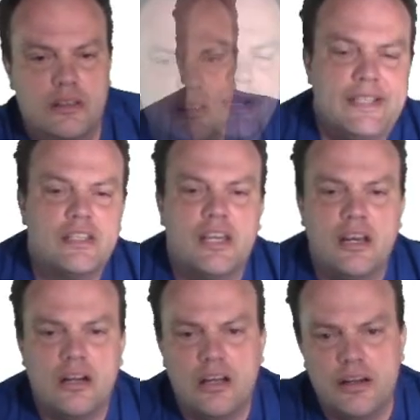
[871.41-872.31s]
It's
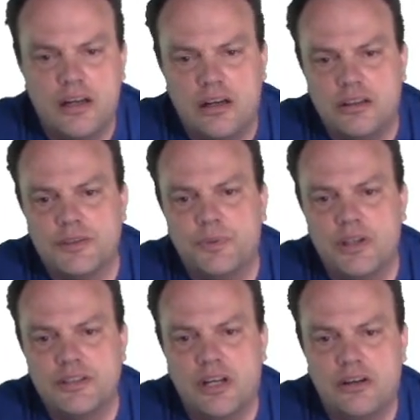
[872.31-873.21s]
Carolina
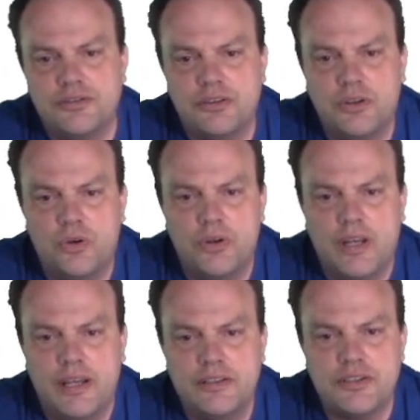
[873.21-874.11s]
allspice, also known
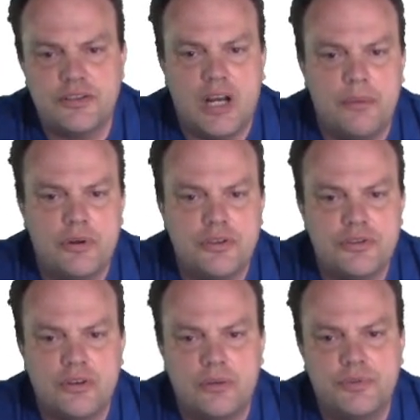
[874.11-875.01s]
as strawberry
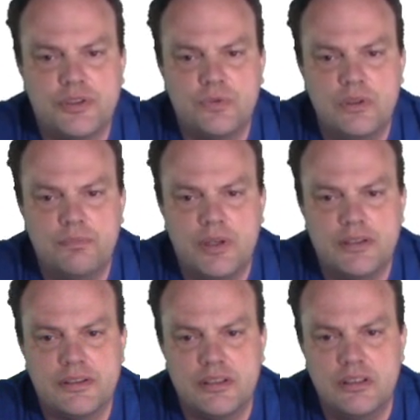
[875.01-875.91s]
shrub, sweet
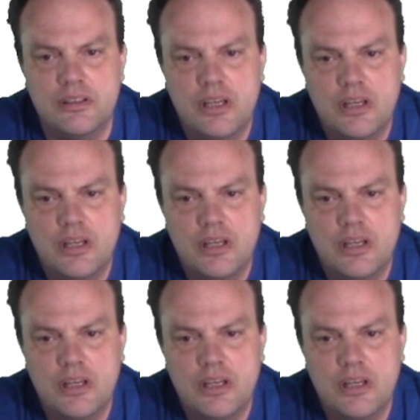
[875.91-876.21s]
Betsy,